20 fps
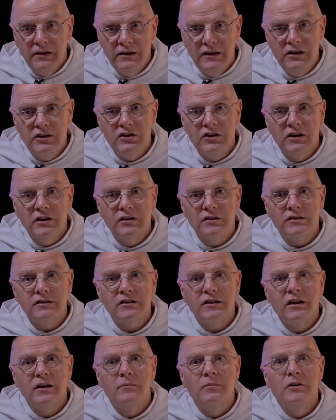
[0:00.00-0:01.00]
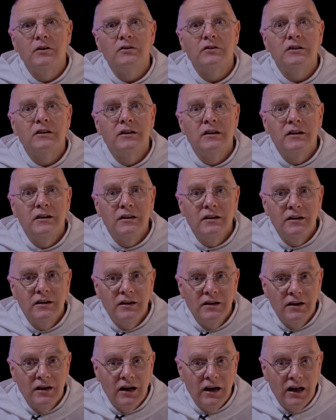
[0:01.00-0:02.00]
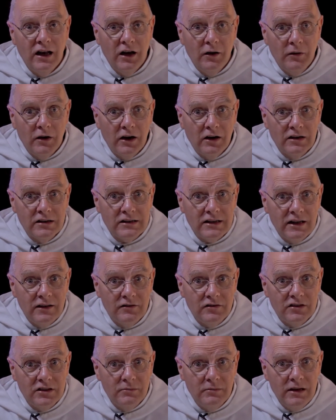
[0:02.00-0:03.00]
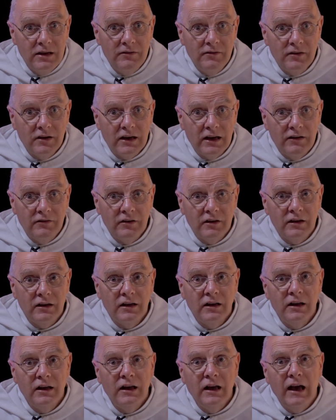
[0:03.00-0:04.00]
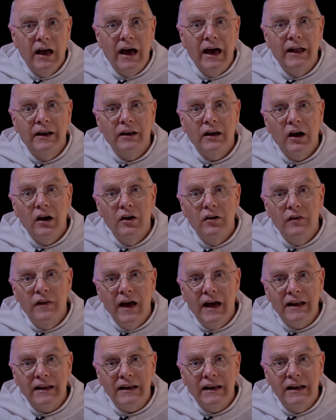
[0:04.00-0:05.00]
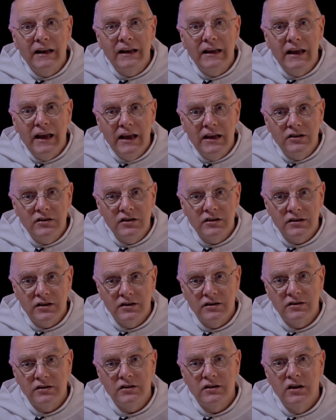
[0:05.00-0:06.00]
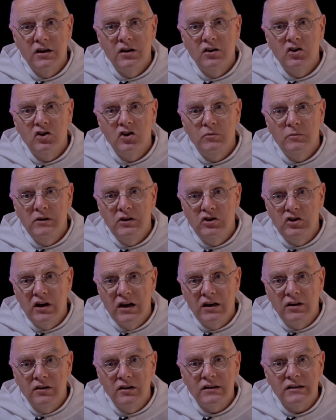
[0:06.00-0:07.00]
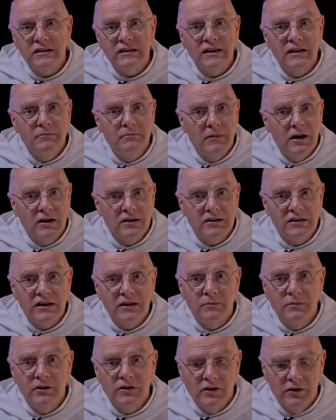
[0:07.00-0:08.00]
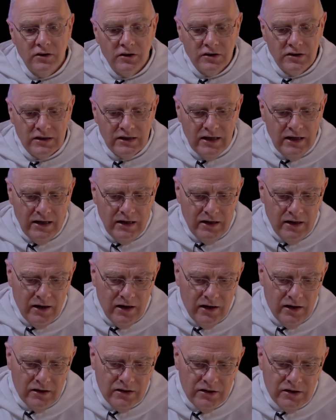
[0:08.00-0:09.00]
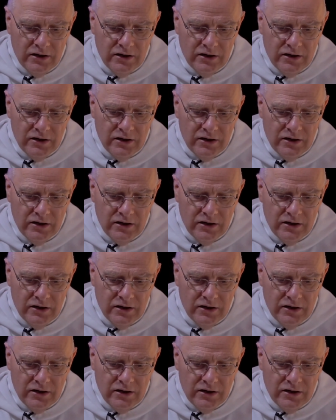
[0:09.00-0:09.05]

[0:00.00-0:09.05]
teaching us about allowing ourselves to be forgiven, and how that engages us to be generous in mercy with others in our